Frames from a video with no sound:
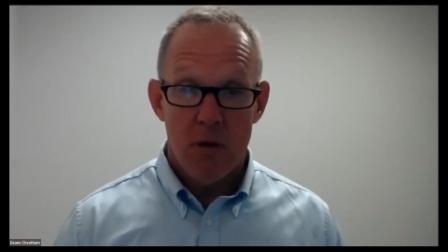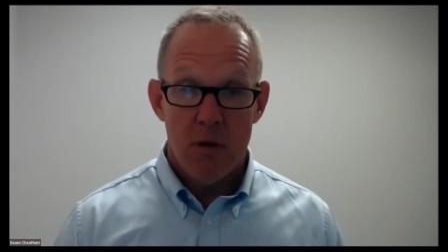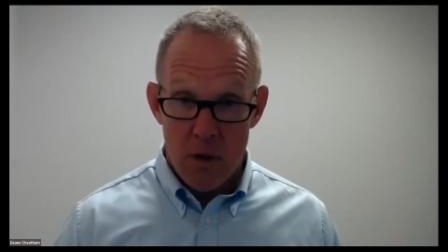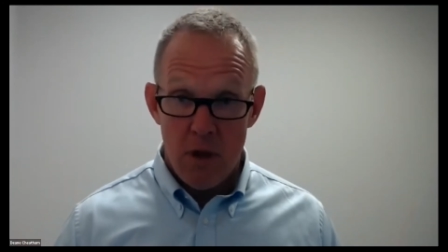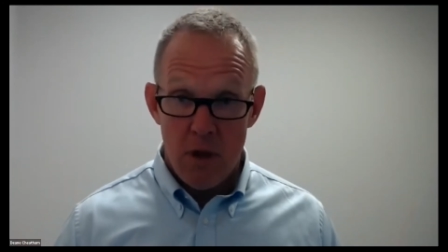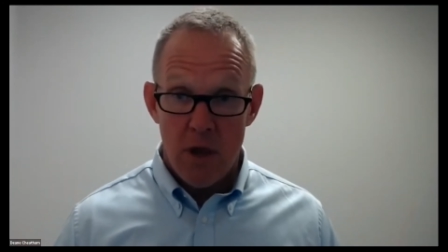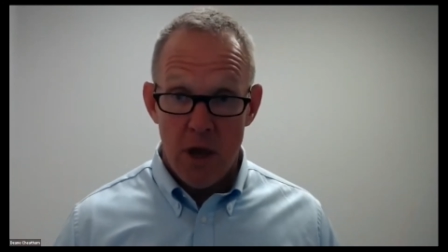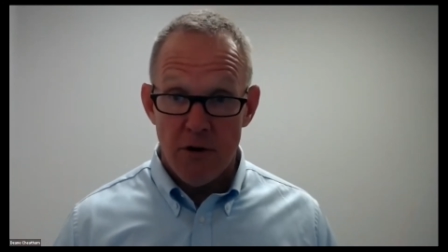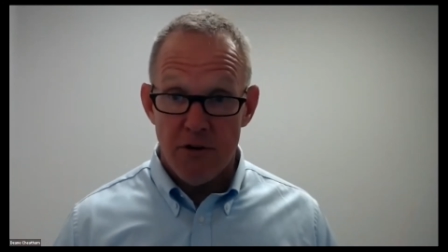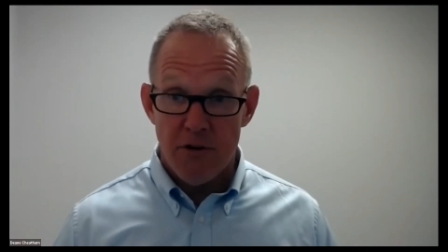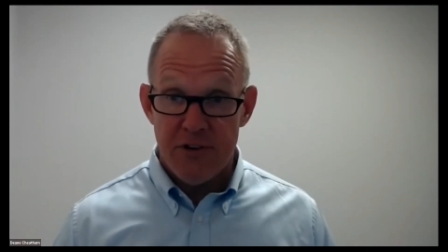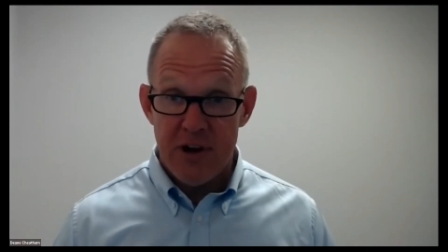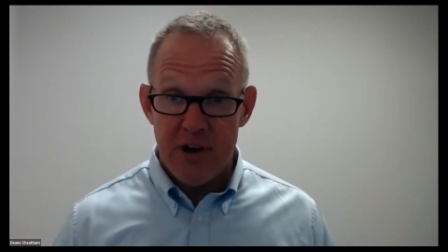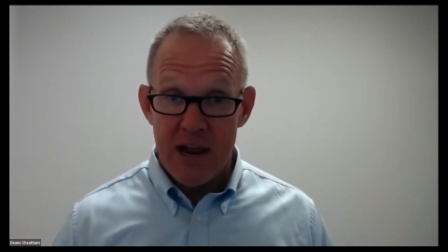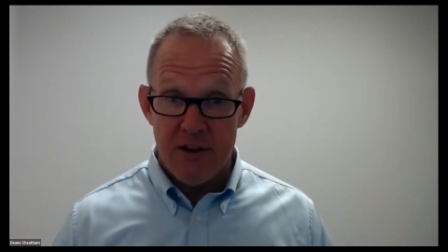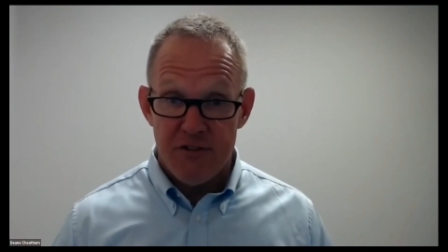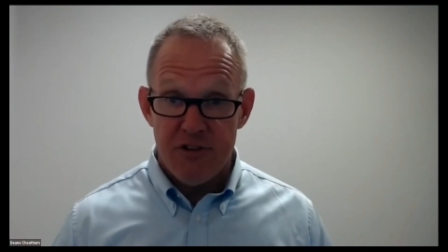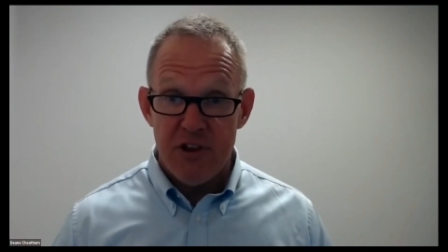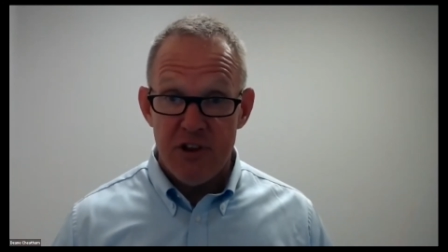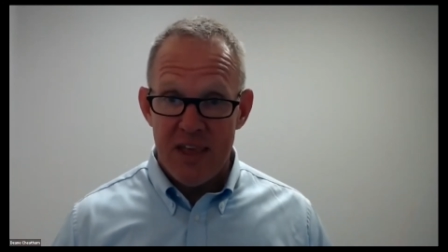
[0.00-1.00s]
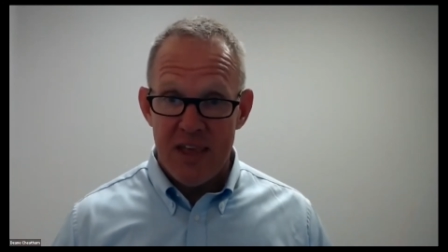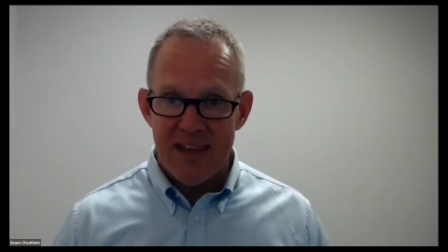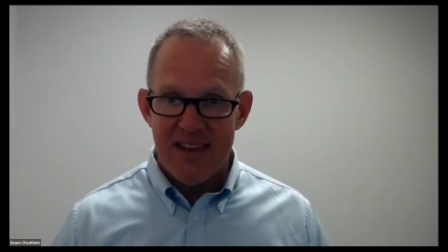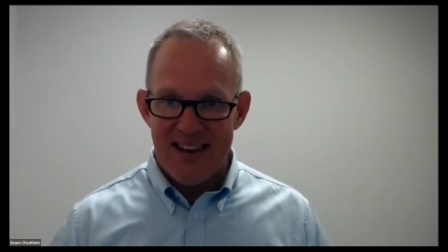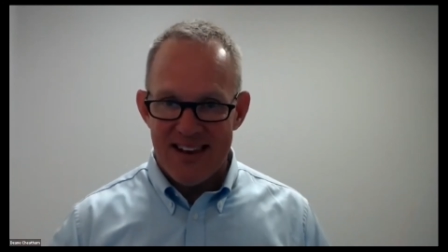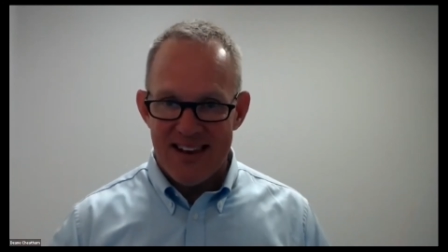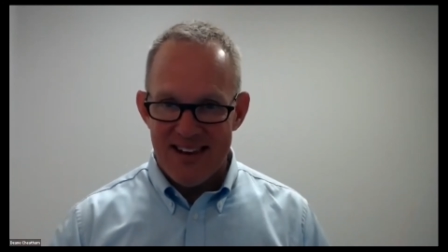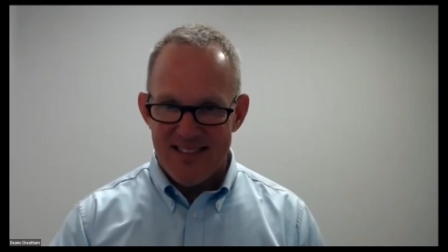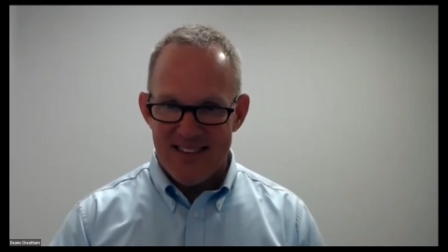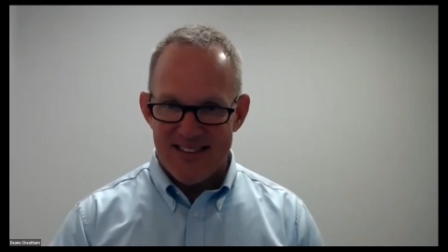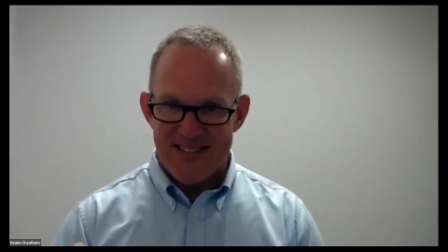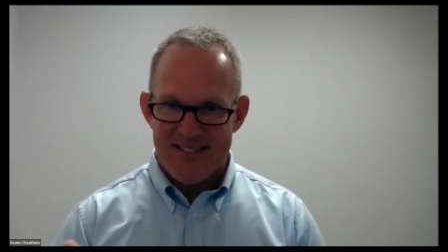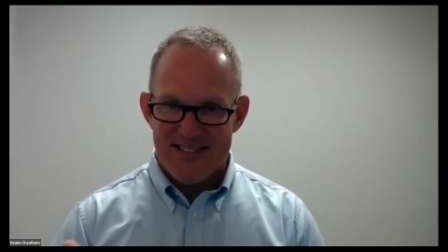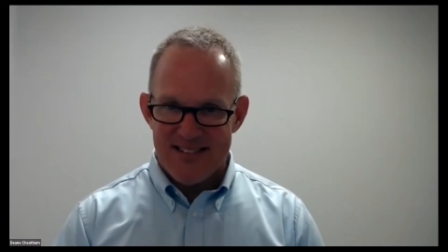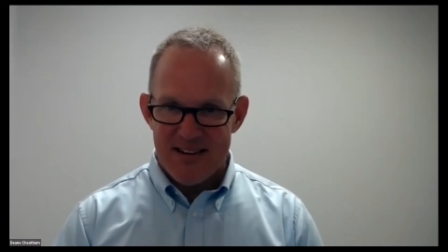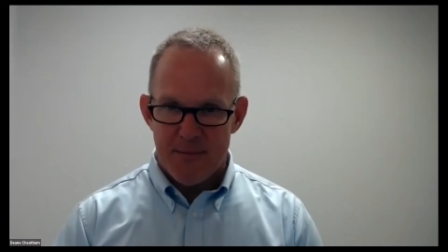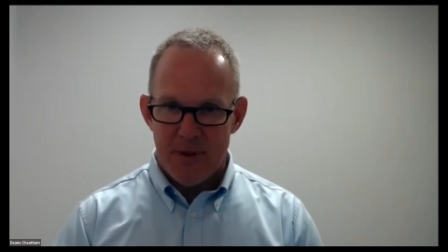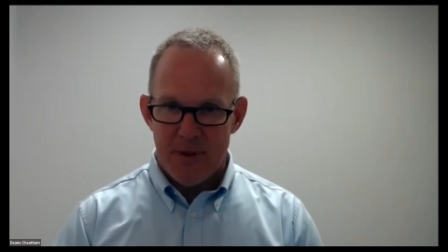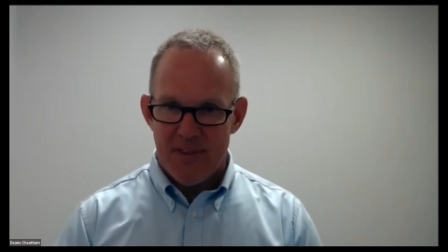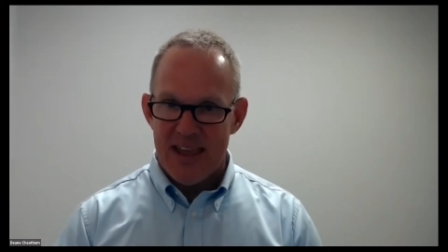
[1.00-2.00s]
You understand? See
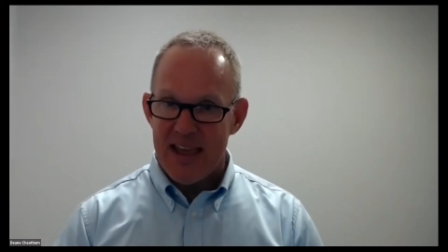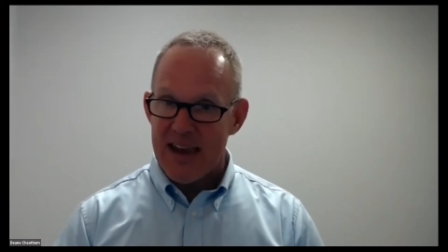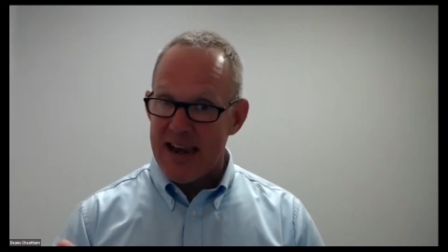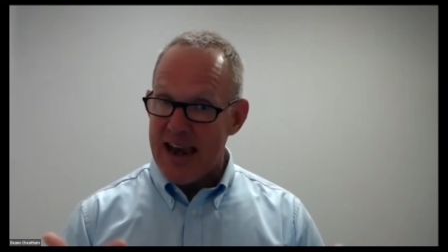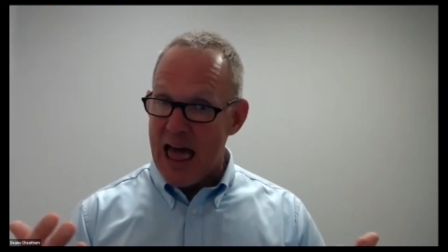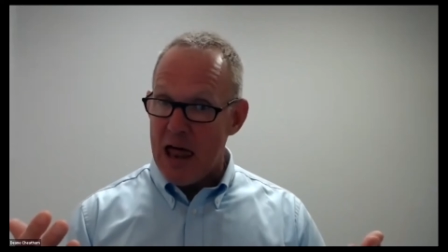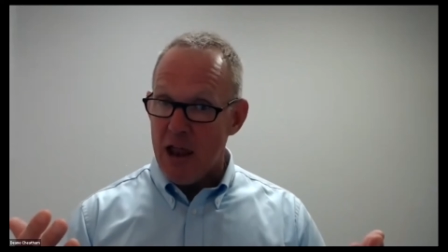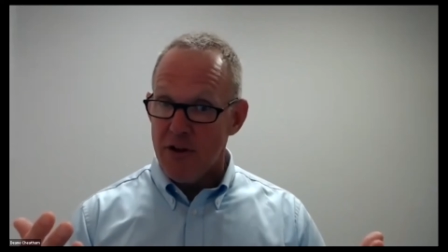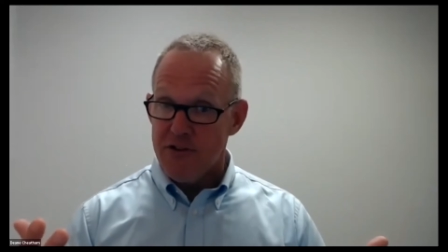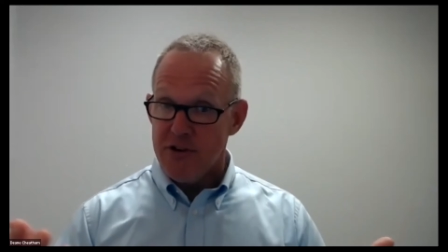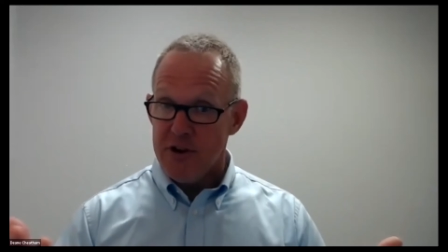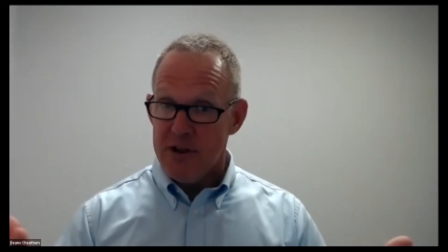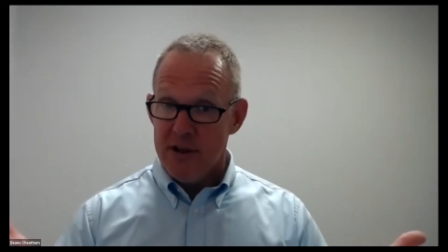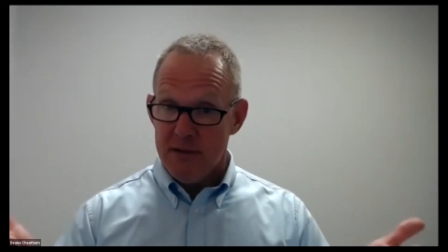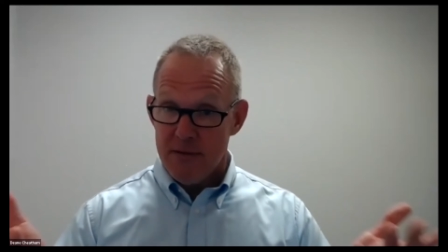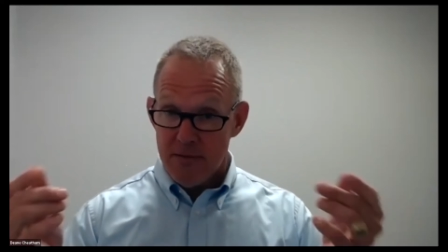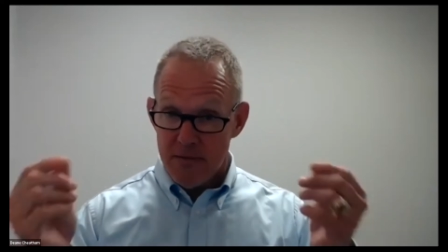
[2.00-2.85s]
the analogy?